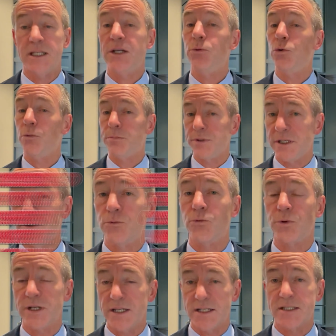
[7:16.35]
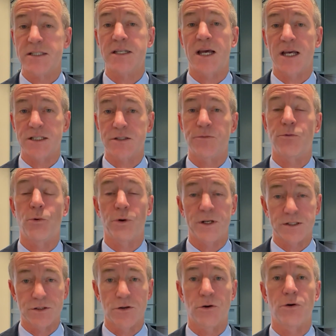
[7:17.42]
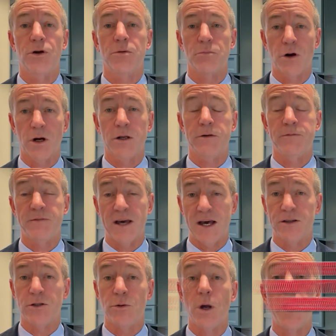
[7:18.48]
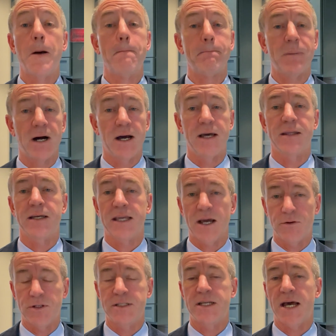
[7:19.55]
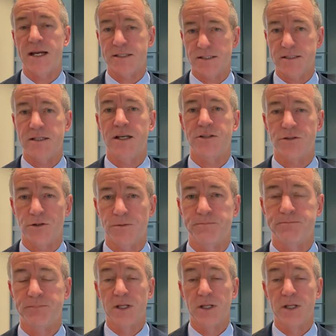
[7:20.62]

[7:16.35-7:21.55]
it will be reassessed for its current market value by the county tax assessor.